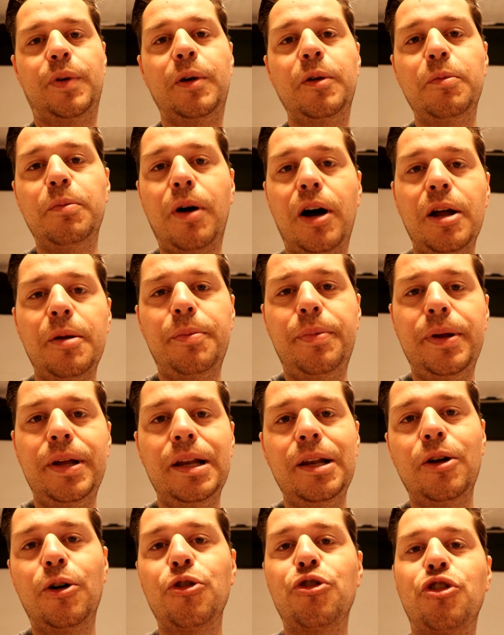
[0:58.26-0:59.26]
So it might be
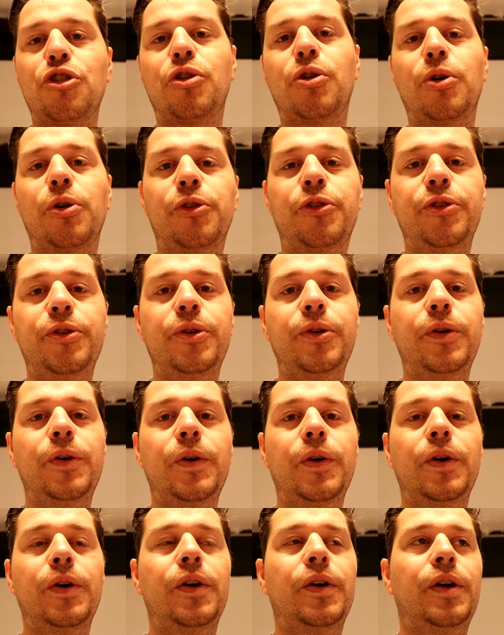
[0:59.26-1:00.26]
logical to
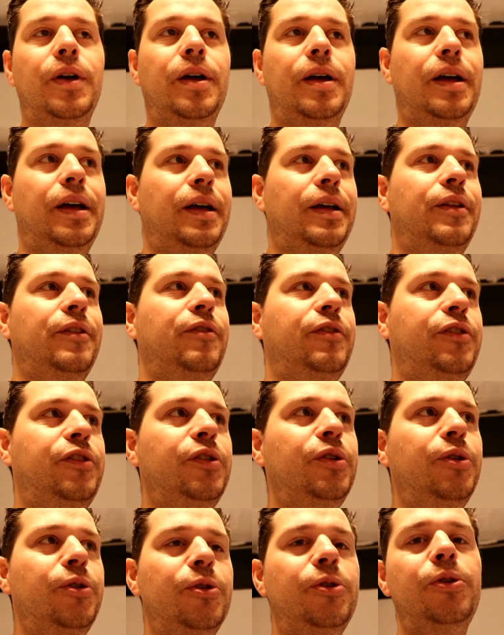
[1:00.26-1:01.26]

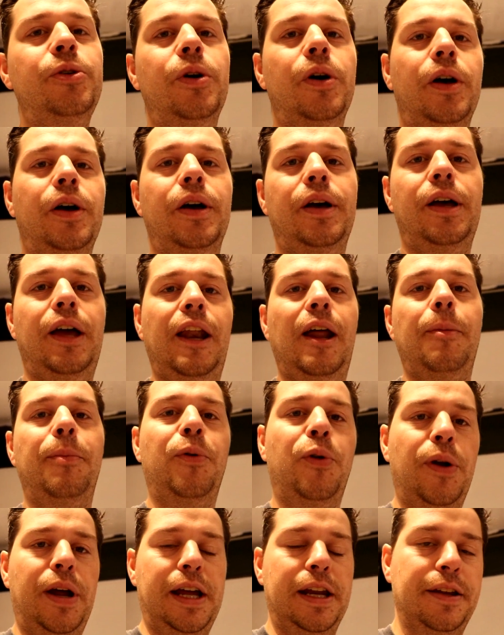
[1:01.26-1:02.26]
do an
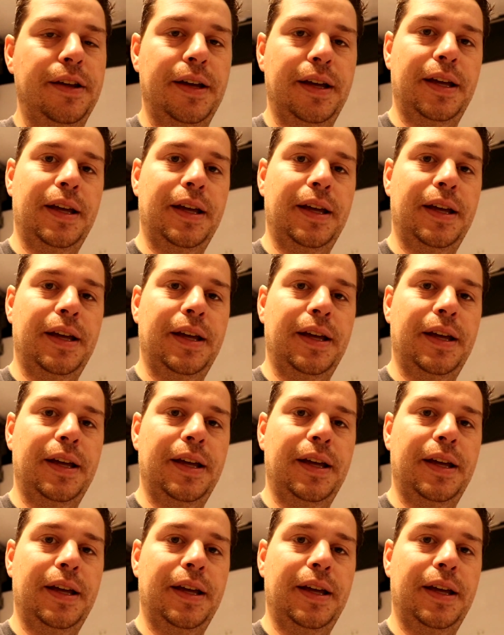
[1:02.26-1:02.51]
upgrade.